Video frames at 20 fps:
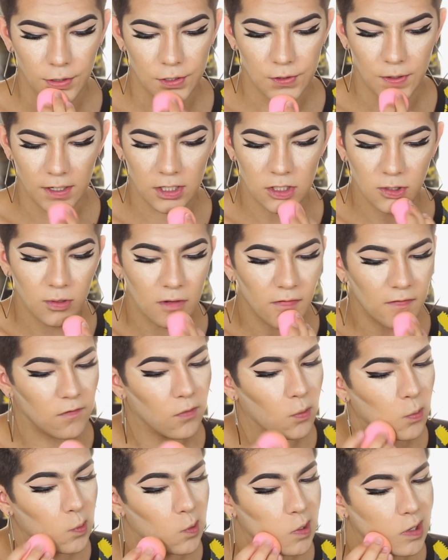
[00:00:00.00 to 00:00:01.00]
Trying to
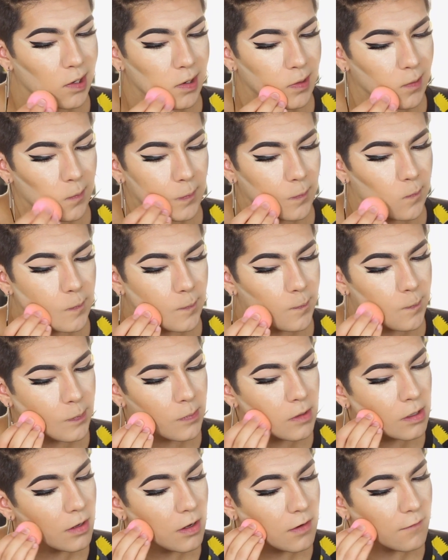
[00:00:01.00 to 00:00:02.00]
avoid...
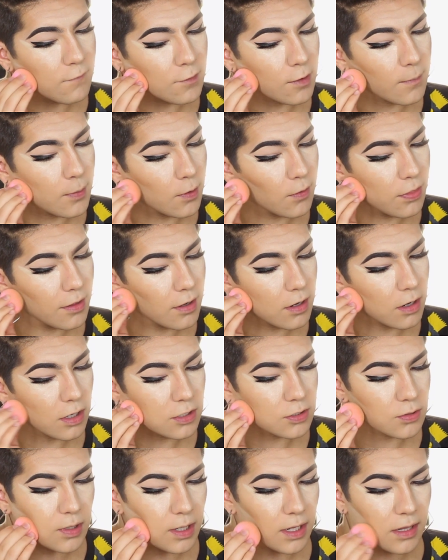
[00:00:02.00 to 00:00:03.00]
For both the
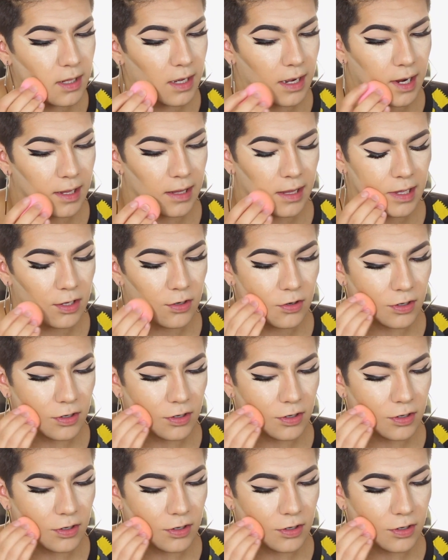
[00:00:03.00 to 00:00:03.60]
contour and the highlight,